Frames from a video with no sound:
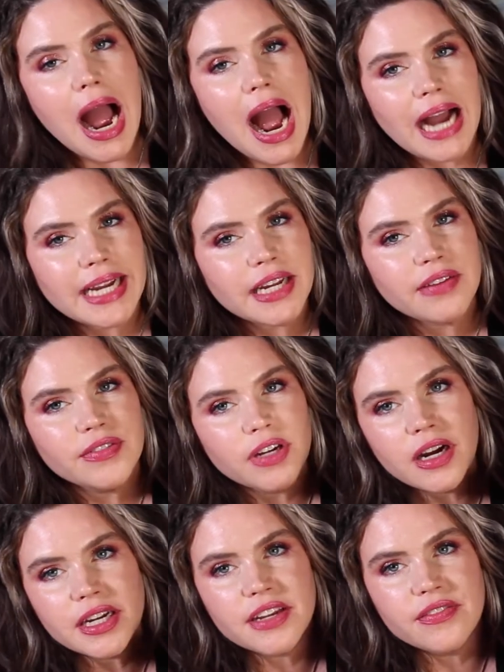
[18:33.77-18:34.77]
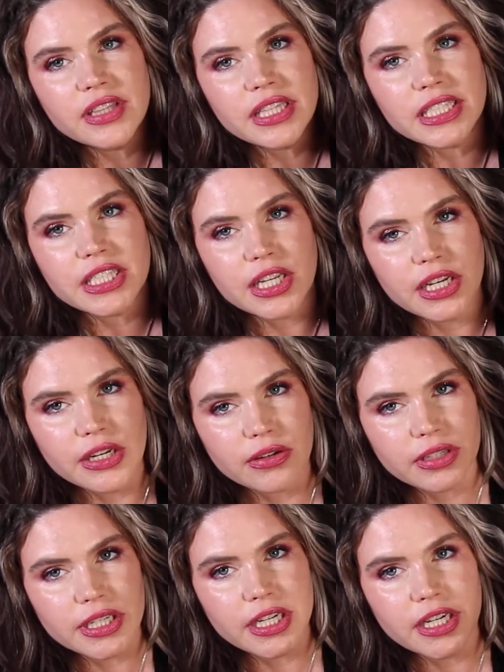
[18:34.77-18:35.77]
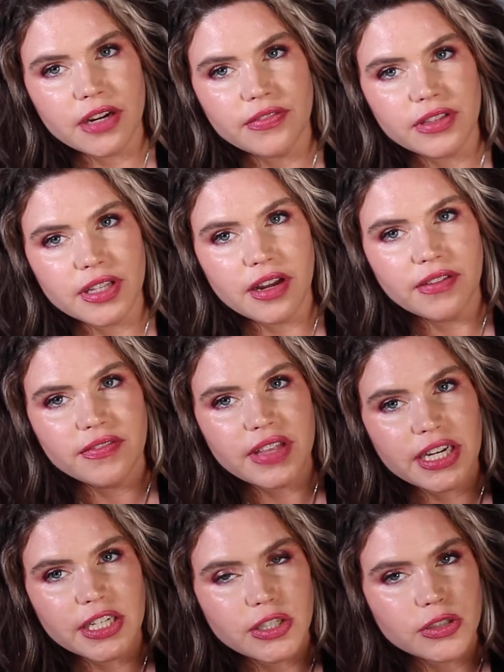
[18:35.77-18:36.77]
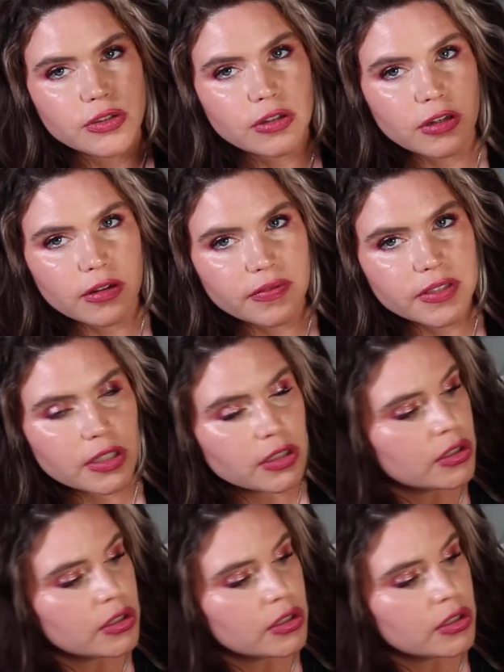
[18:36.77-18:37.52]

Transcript: I have not given this nearly enough love that it deserves,